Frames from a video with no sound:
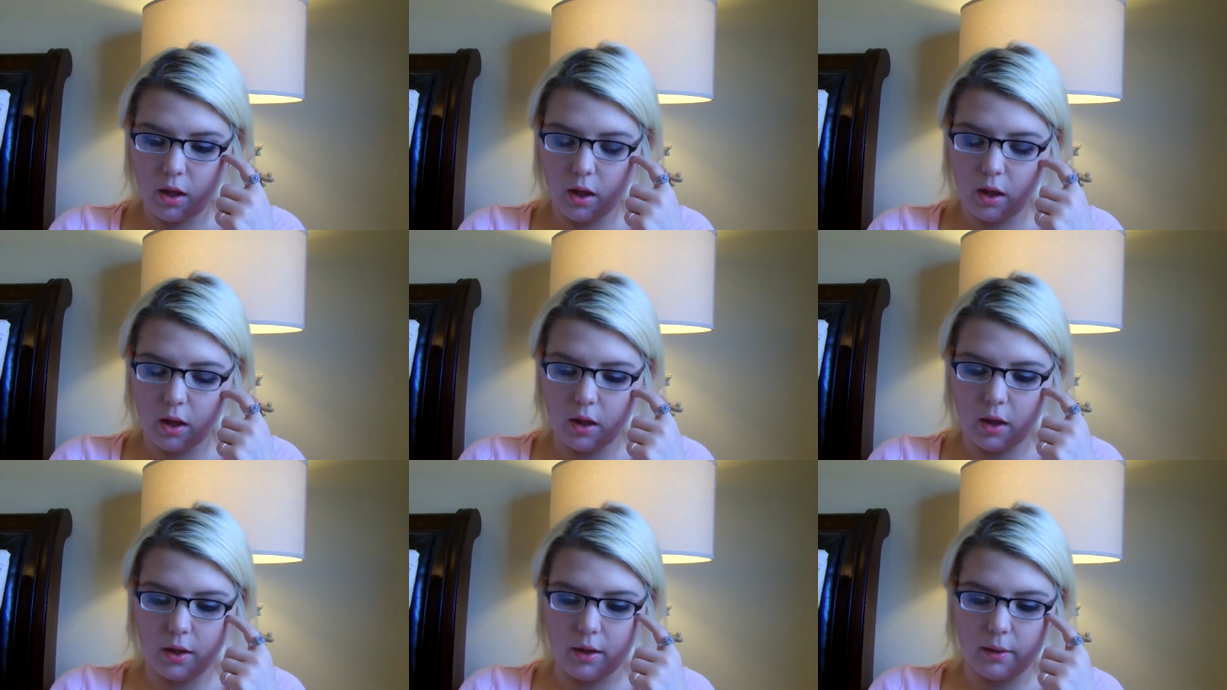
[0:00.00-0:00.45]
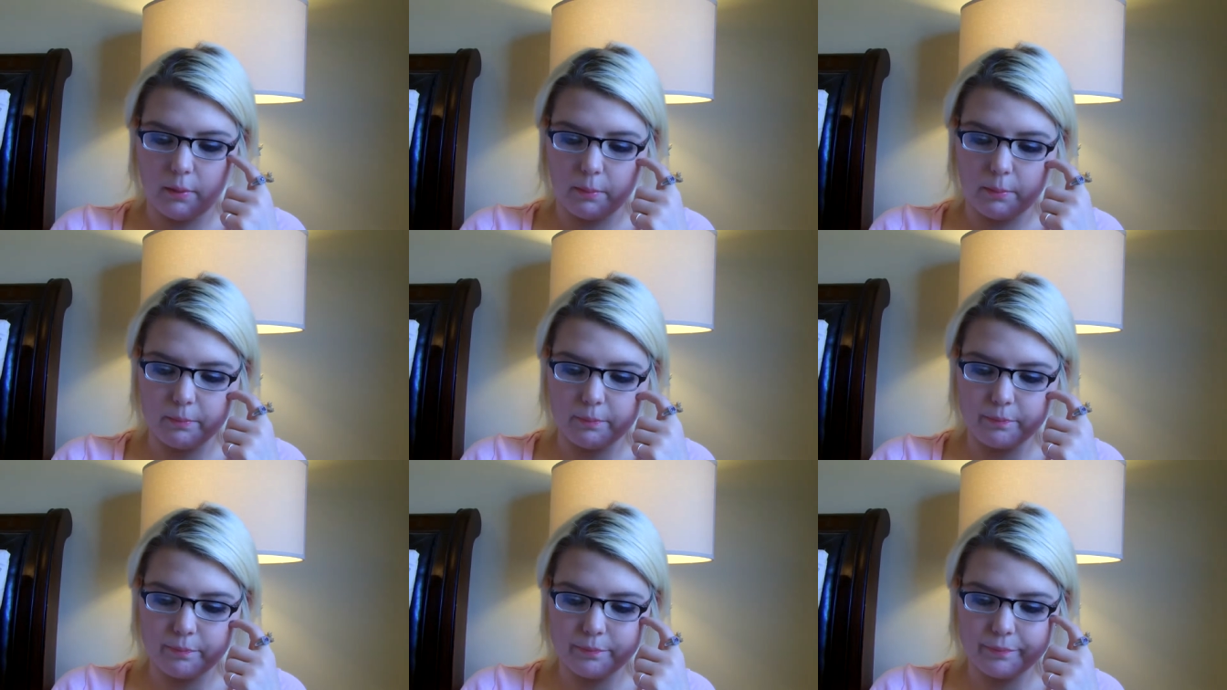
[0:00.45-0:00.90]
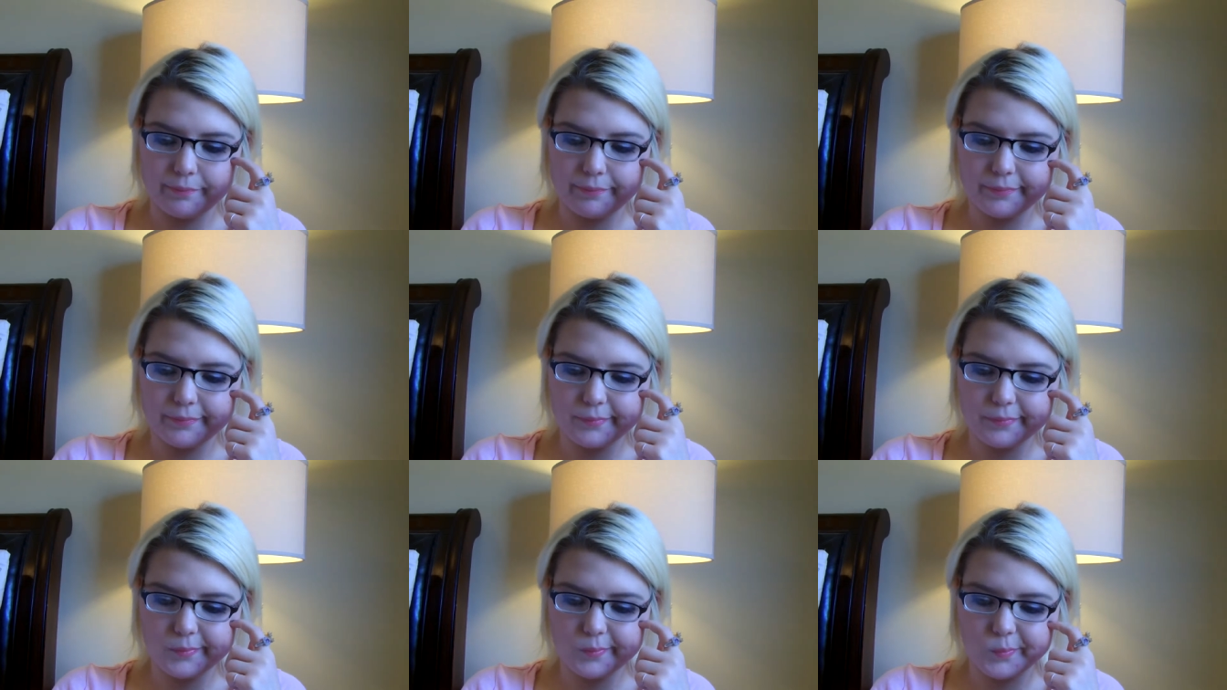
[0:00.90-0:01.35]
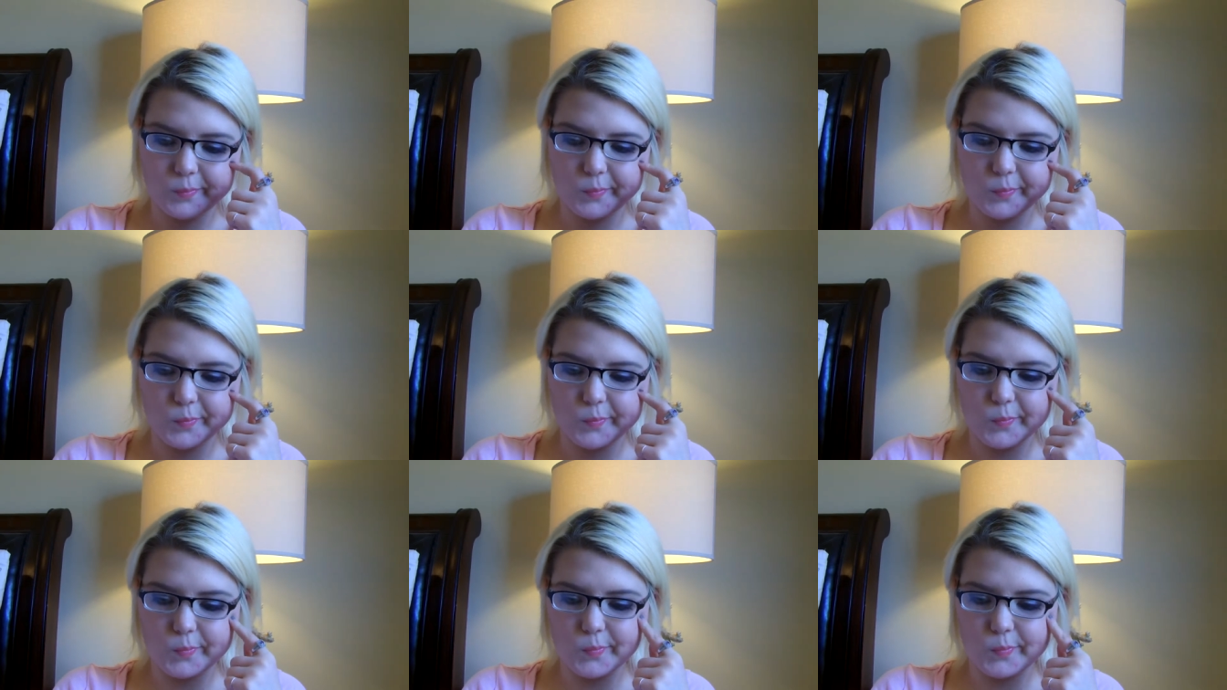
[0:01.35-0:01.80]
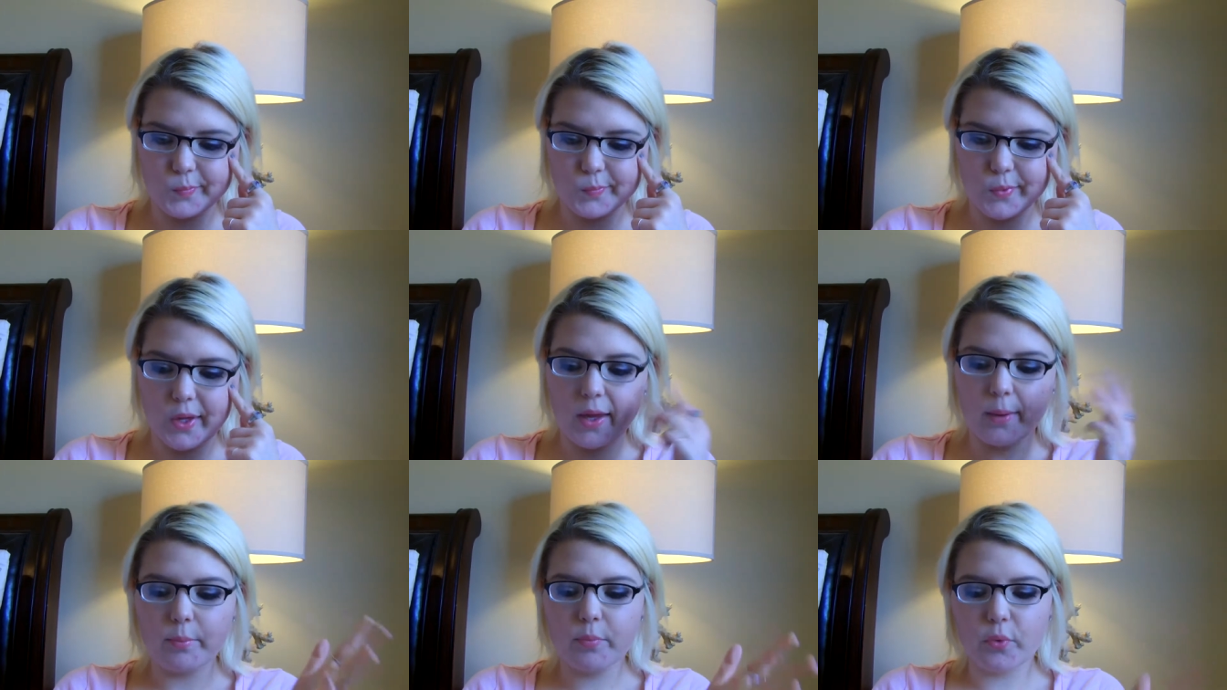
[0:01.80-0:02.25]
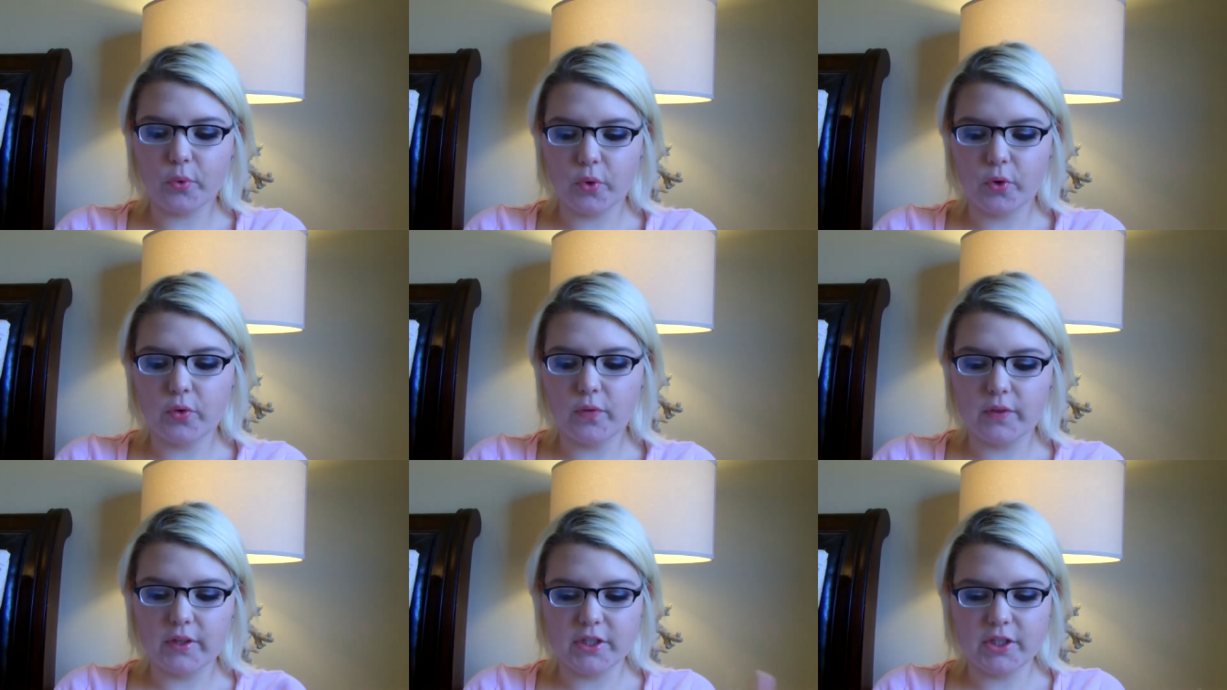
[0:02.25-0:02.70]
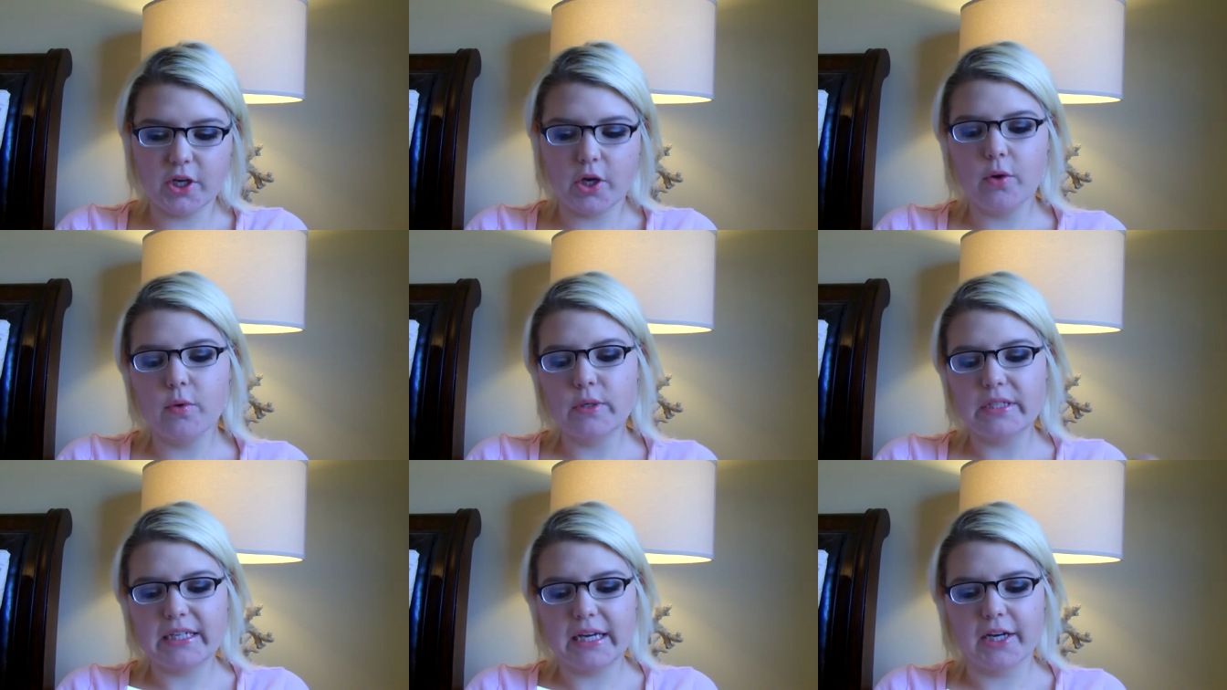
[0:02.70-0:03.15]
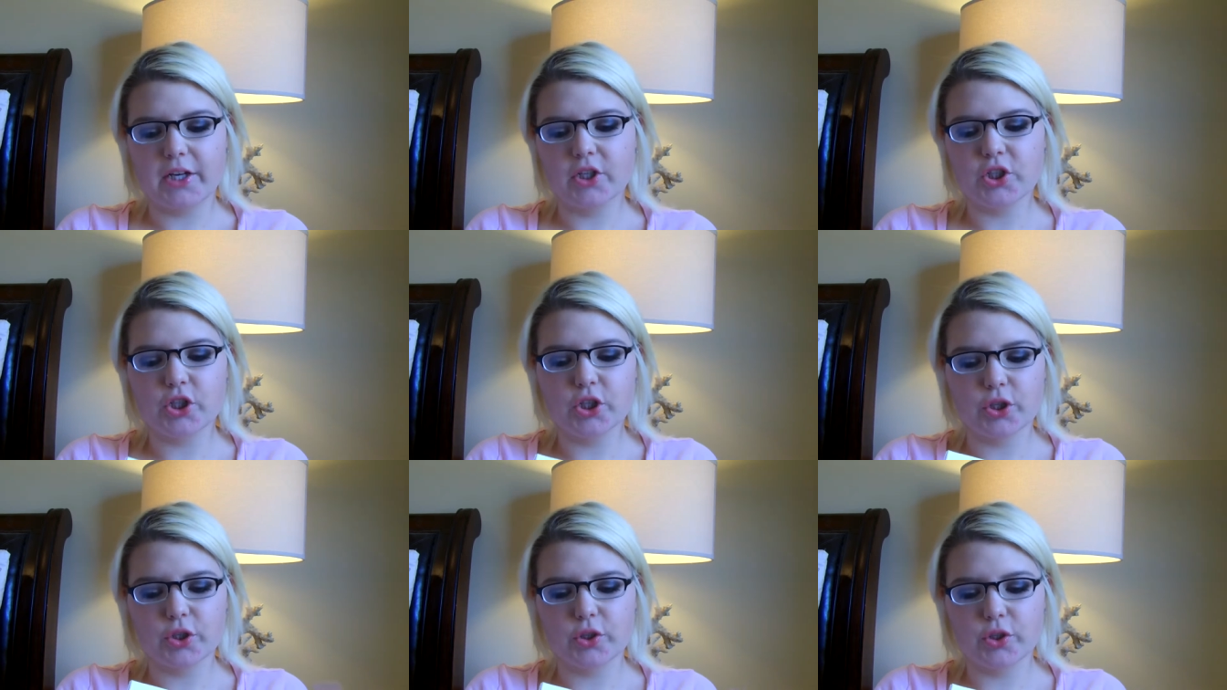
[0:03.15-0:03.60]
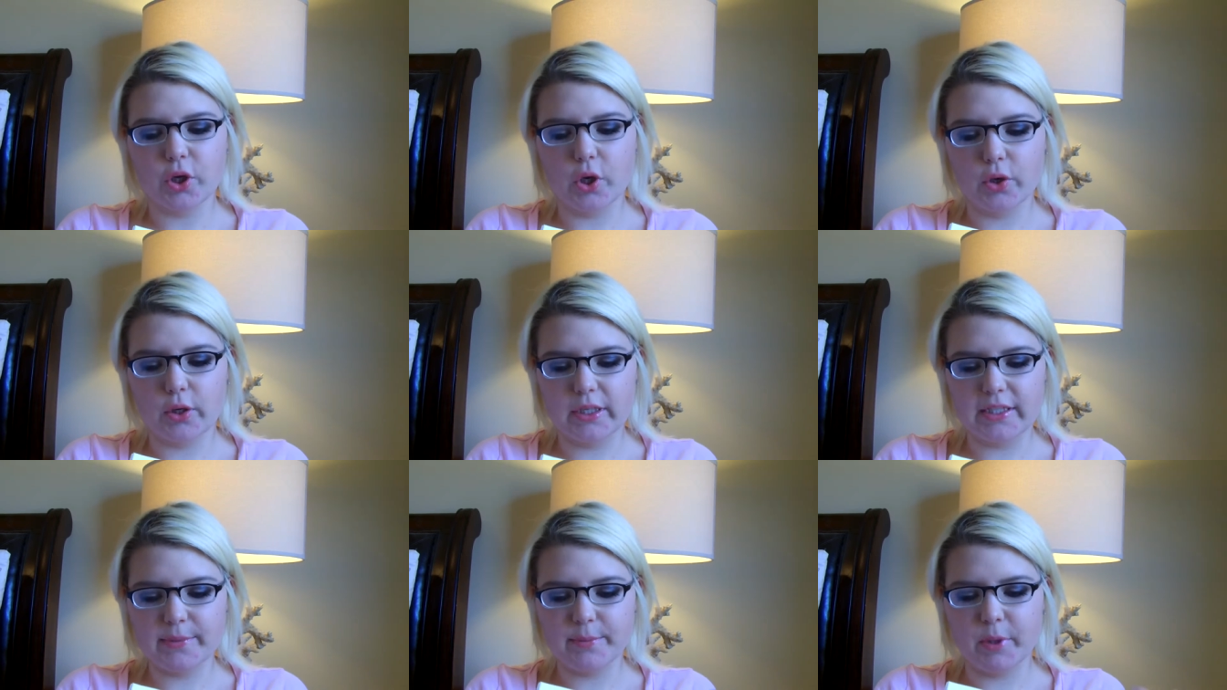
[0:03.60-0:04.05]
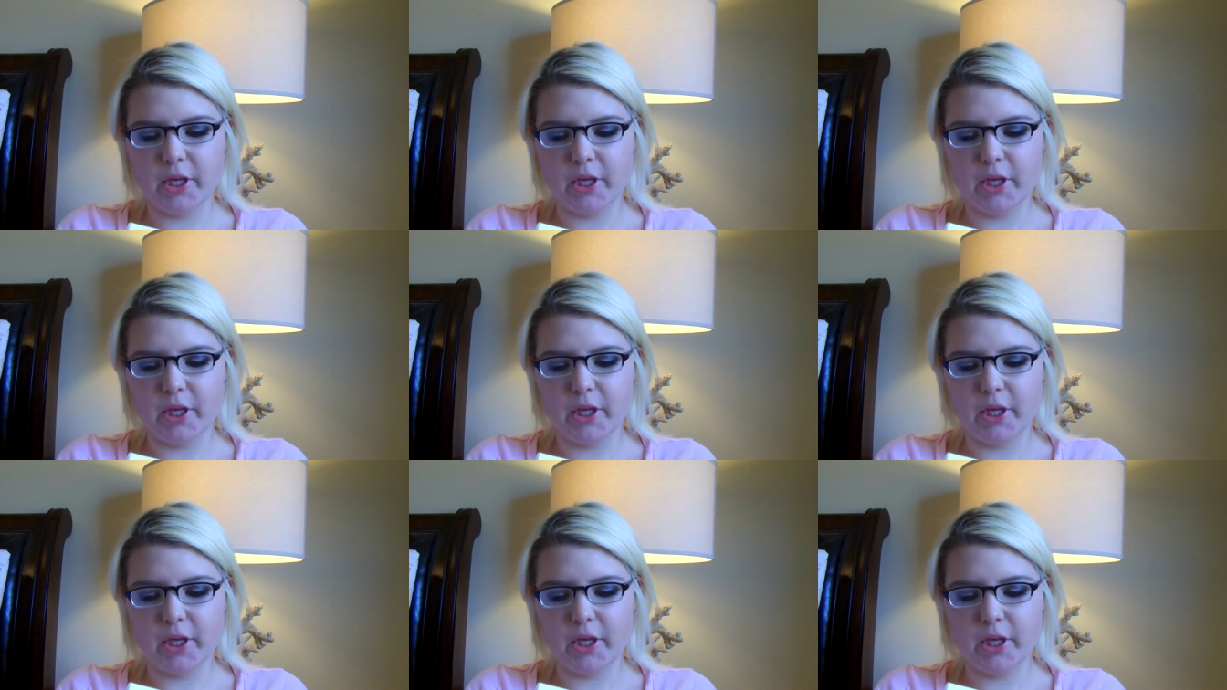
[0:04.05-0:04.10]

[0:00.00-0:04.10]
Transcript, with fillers: Um, improve the tone, texture, dullness,